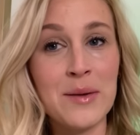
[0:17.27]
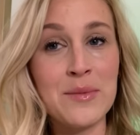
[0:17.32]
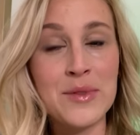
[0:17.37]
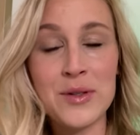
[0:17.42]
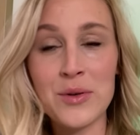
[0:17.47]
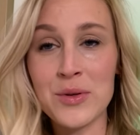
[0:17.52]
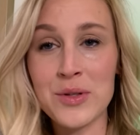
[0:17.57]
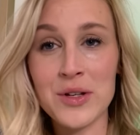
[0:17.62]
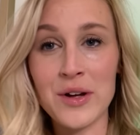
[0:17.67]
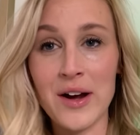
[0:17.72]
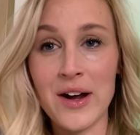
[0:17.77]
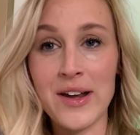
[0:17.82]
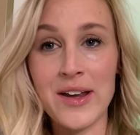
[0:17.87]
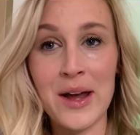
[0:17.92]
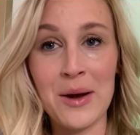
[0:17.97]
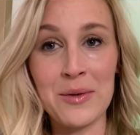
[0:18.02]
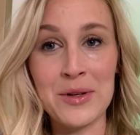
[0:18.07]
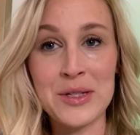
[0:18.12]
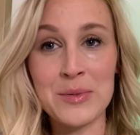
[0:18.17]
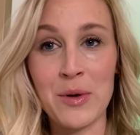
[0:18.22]
I'm so sorry I
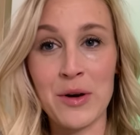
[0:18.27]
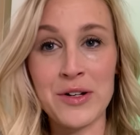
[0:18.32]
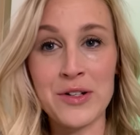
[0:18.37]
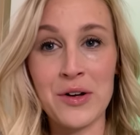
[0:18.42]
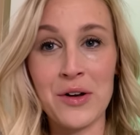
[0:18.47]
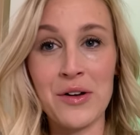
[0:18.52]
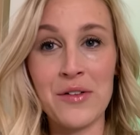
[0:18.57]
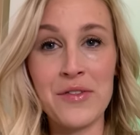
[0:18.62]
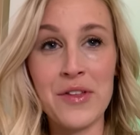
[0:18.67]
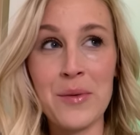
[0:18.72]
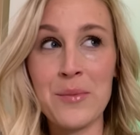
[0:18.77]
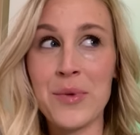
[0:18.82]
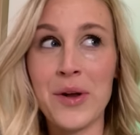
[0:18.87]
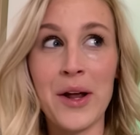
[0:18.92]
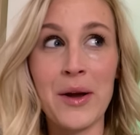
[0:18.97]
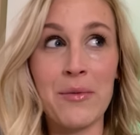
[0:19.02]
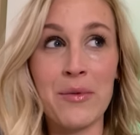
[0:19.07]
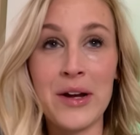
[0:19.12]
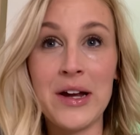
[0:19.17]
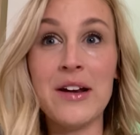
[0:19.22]
can't respond to all of them, but
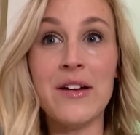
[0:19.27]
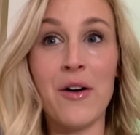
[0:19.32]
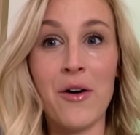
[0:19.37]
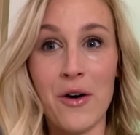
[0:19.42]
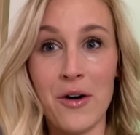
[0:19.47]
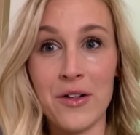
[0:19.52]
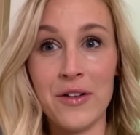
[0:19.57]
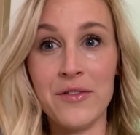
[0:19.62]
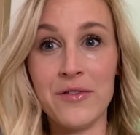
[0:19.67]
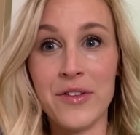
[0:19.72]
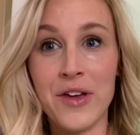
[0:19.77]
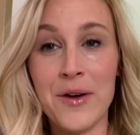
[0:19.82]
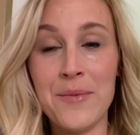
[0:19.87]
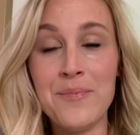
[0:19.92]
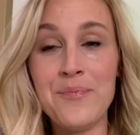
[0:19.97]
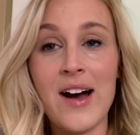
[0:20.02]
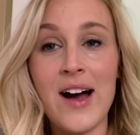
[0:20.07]
I read all of them.